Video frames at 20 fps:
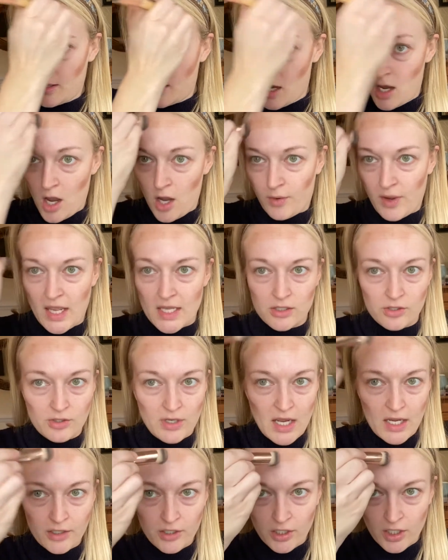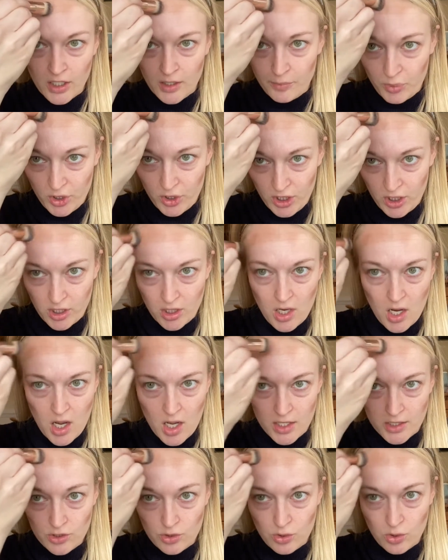Okay, so now you're gonna put your
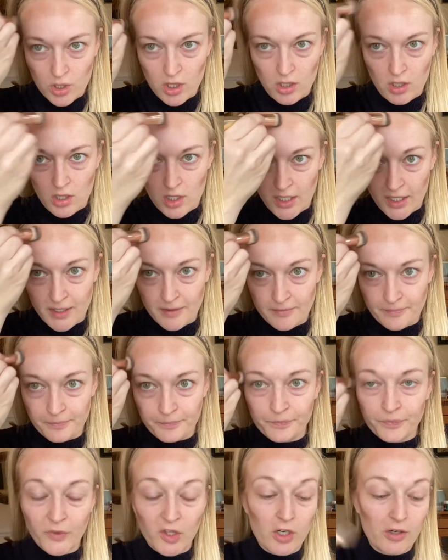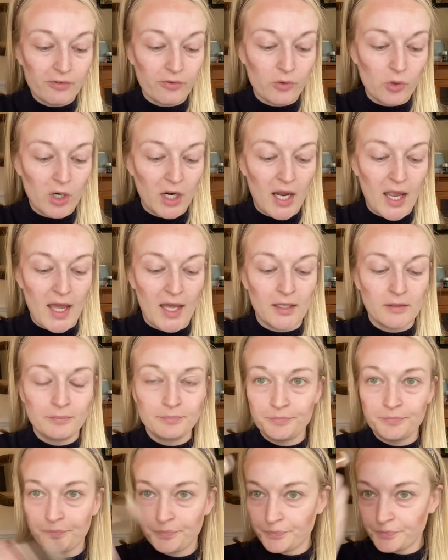contour on your forehead.
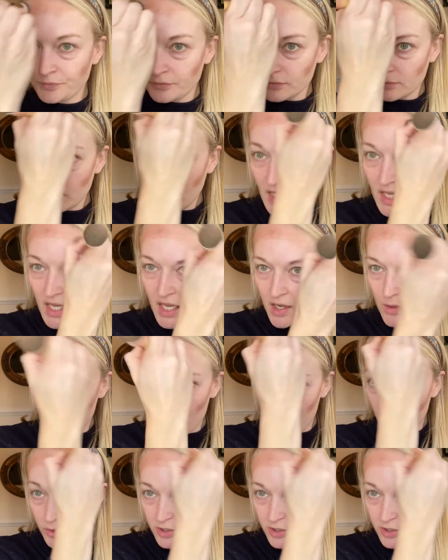And what we're